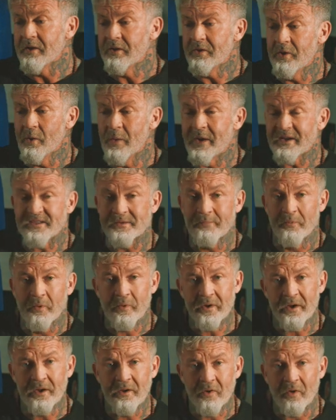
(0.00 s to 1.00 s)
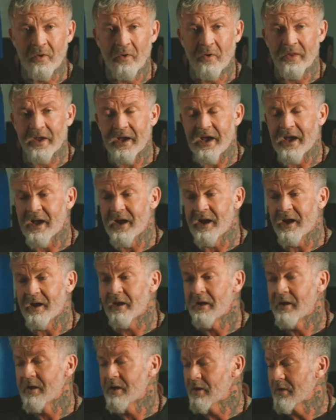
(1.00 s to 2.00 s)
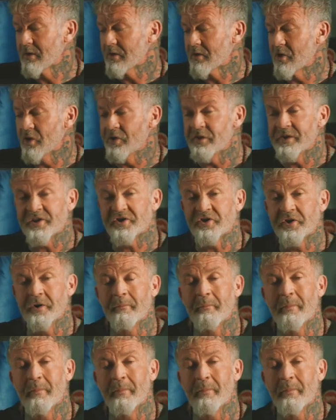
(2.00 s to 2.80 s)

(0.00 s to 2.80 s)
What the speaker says: US Marine Corps, they added condition